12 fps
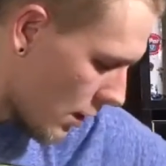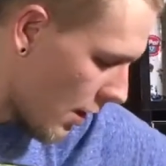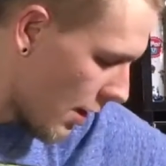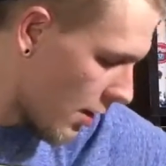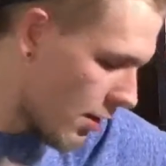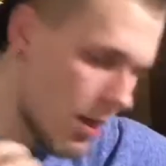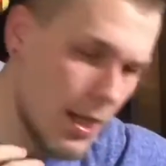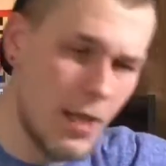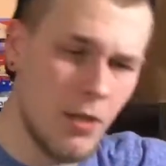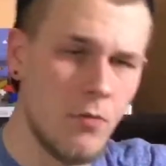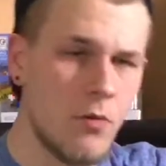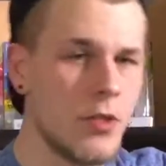And
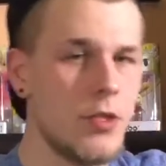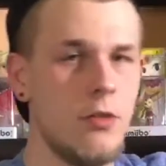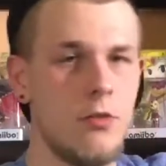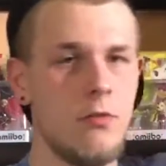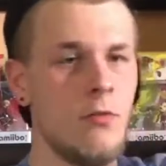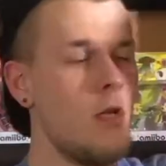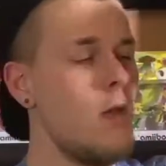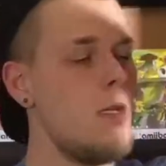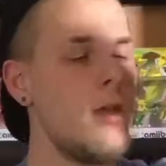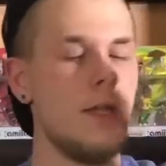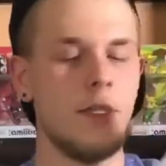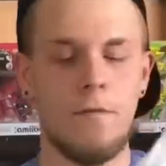Halo Wars 2
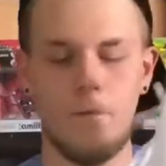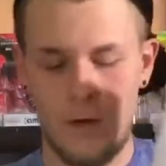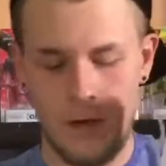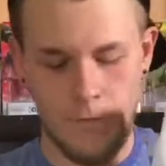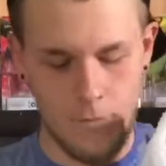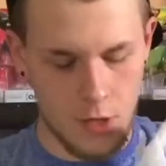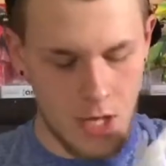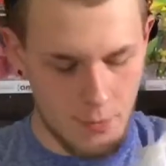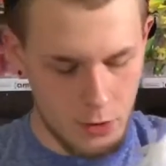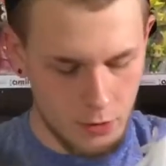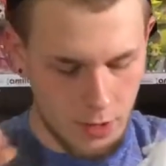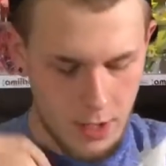is a
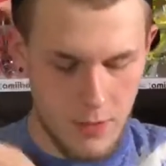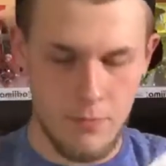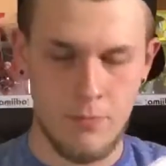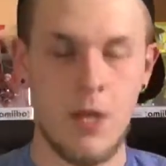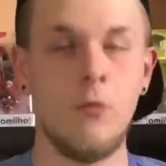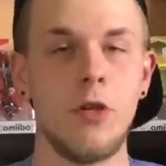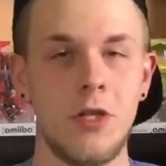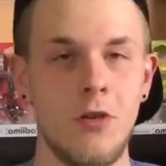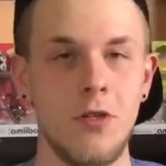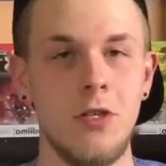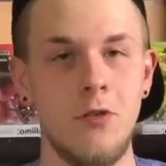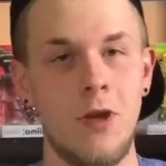phenomenal game. I would show
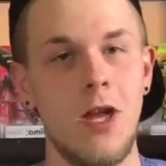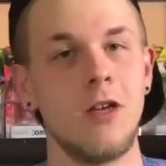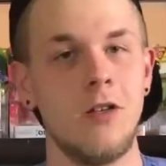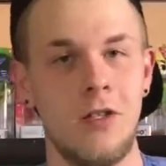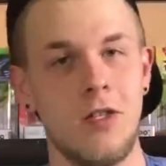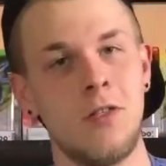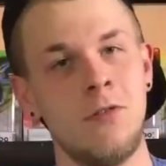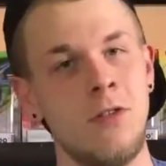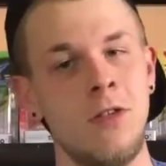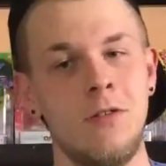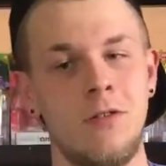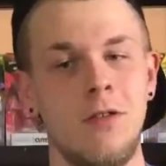it to you, but I actually just sold
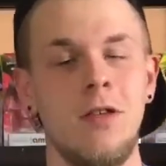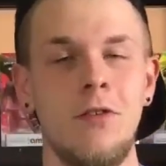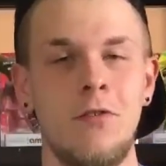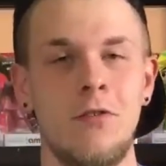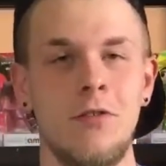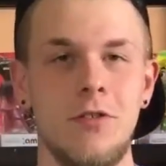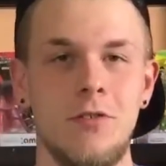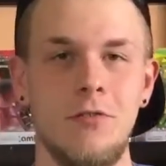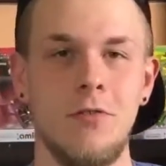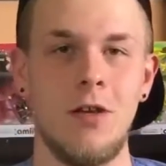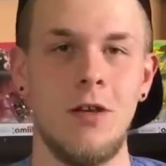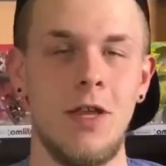it in order
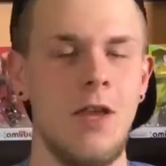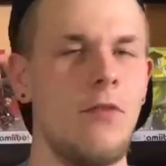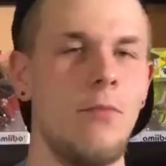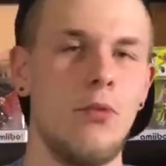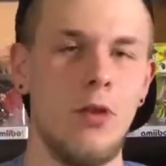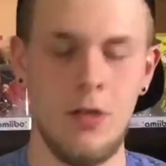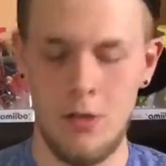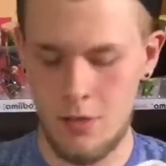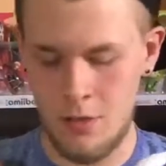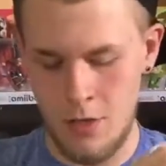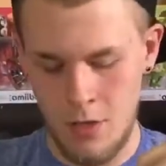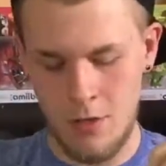to, they have a pretty
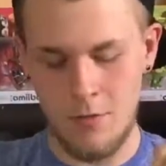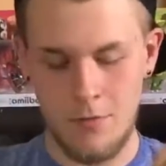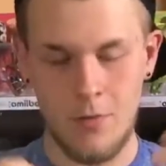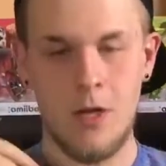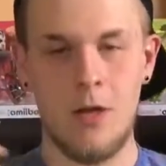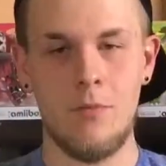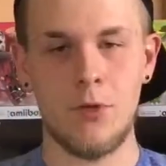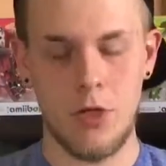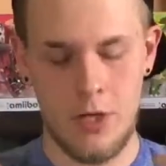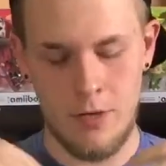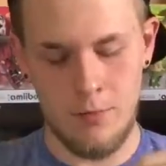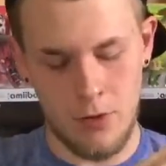good
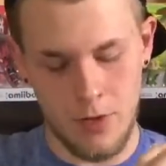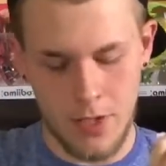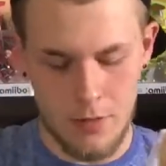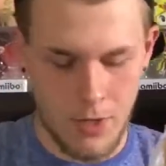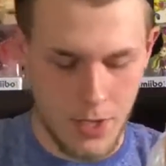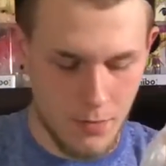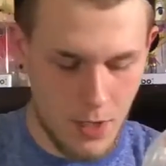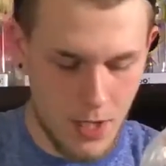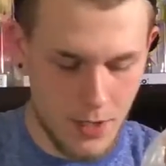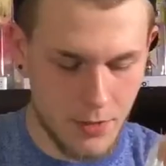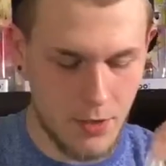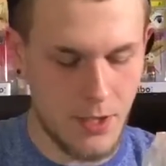trade-in bonus at Best
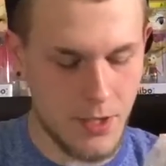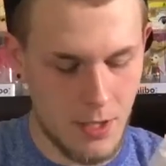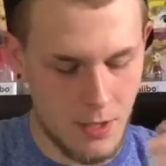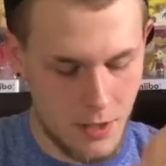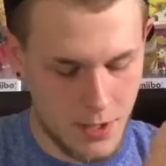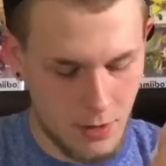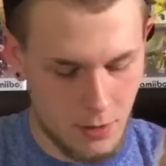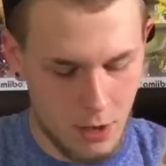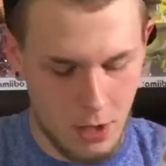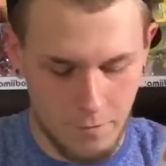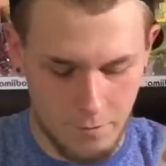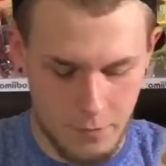Buy, so I decided to sell it
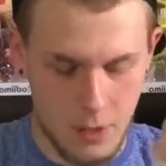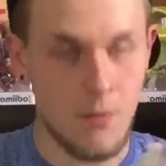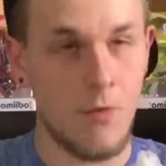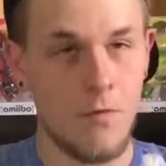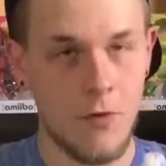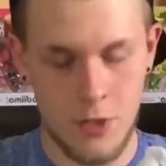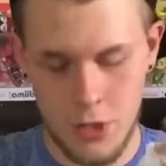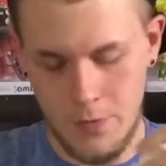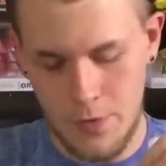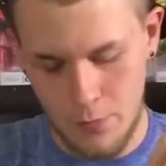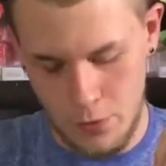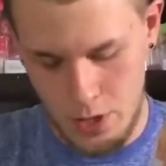off before it
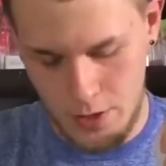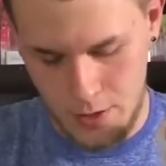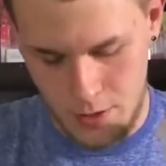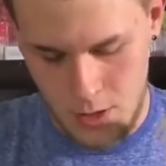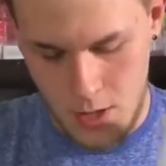dropped in price.